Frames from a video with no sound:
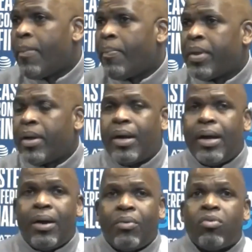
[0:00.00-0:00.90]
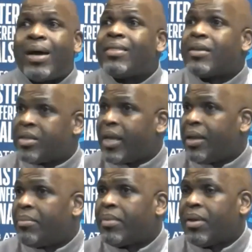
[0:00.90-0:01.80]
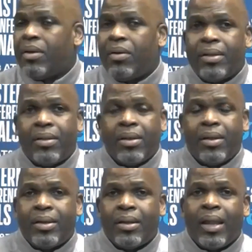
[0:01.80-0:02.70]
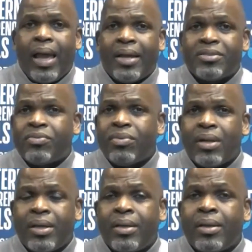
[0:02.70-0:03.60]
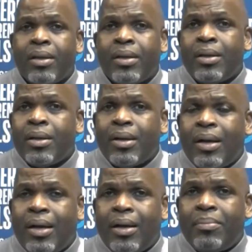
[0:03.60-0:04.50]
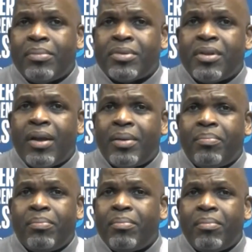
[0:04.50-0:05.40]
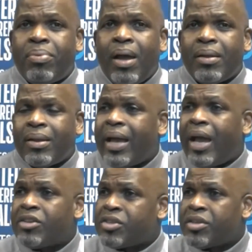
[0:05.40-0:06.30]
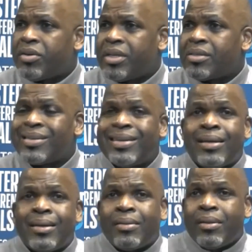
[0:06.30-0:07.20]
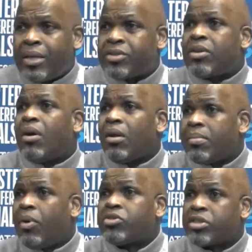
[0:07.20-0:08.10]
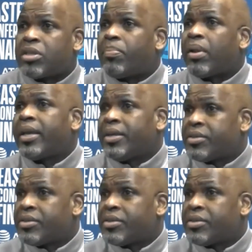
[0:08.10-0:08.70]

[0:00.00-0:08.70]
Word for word: uh, run the team. You know, I think in the last really uh, starting probably the last series, he's calling most of the plays.